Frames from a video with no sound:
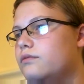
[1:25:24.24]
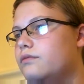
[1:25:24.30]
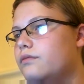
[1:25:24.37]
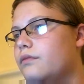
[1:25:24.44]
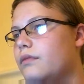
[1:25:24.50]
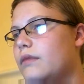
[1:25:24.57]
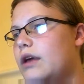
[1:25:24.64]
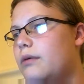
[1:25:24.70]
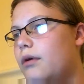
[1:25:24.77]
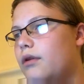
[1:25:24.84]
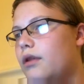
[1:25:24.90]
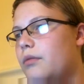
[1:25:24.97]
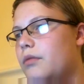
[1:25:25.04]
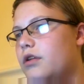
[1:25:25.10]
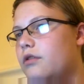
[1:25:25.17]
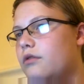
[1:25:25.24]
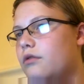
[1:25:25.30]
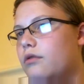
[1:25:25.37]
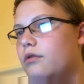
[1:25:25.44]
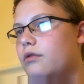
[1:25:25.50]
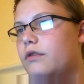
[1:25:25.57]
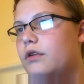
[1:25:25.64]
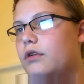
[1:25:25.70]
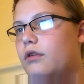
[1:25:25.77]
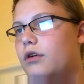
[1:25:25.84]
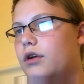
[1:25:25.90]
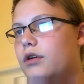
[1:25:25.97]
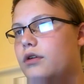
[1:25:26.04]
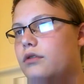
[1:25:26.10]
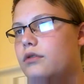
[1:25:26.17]
He won't let me do a video on
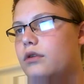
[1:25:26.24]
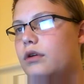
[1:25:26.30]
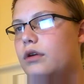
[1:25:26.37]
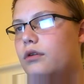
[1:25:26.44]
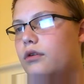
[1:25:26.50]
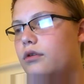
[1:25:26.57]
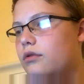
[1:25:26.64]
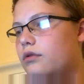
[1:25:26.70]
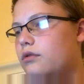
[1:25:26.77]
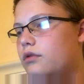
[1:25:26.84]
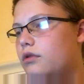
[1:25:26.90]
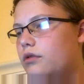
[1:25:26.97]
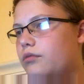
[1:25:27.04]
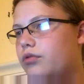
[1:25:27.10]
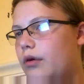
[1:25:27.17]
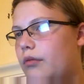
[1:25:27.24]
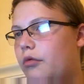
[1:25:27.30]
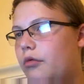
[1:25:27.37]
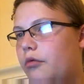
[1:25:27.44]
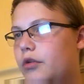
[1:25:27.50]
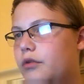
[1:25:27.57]
it at all. Oh, probably.